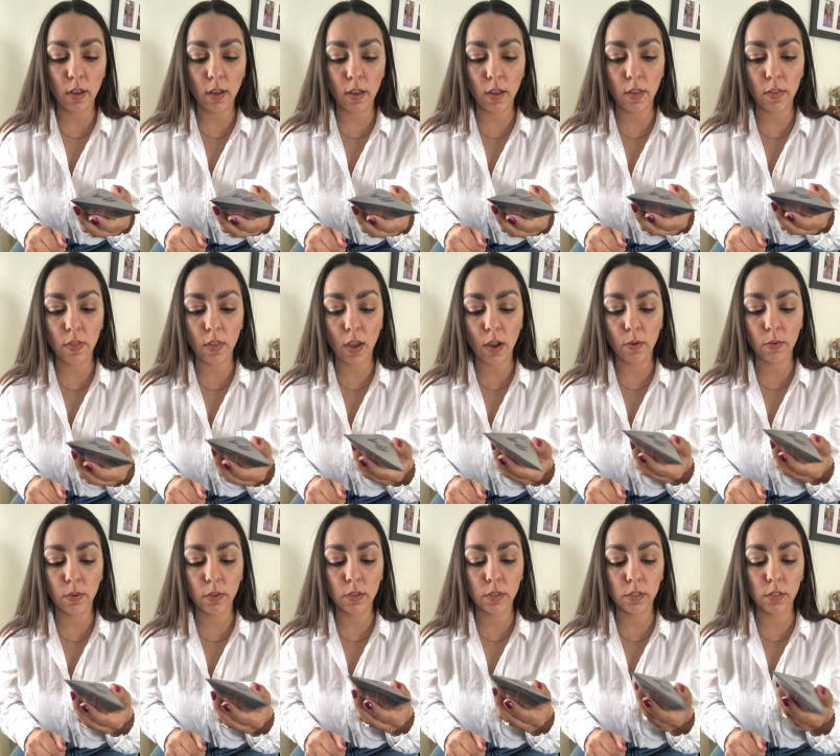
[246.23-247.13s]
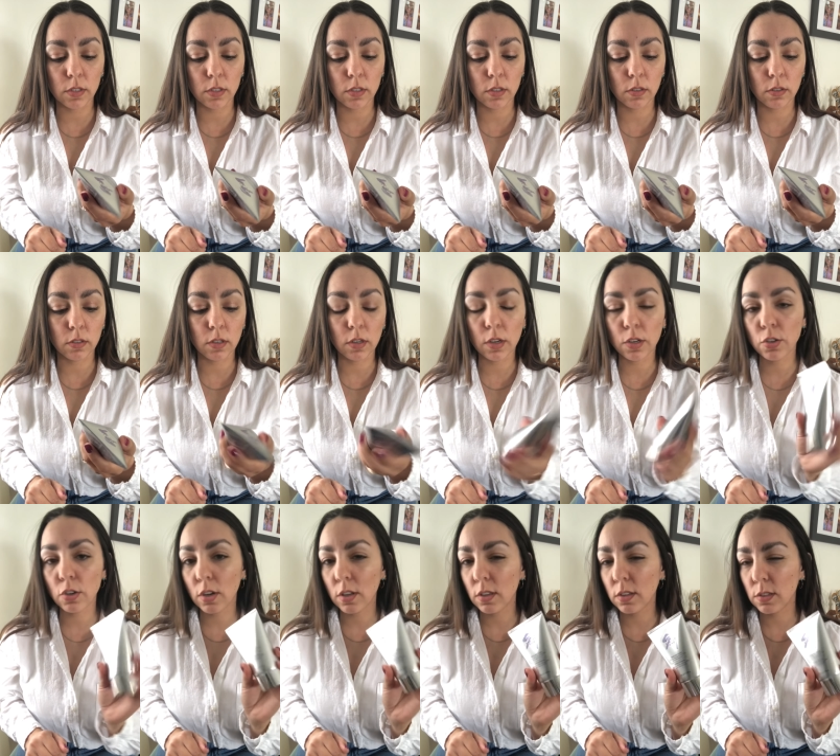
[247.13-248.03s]
And that was, did I
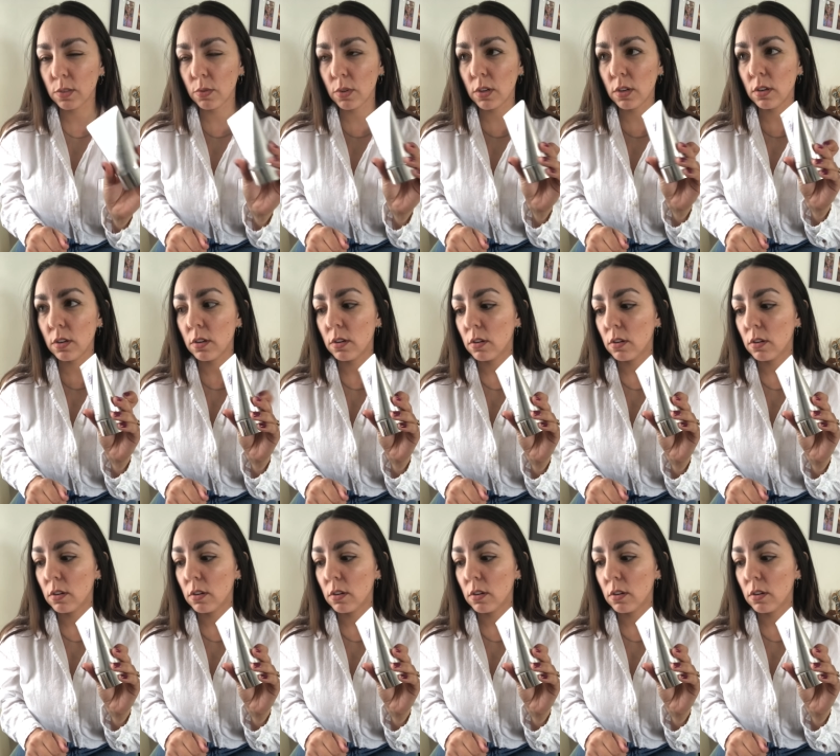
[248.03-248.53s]
try this one?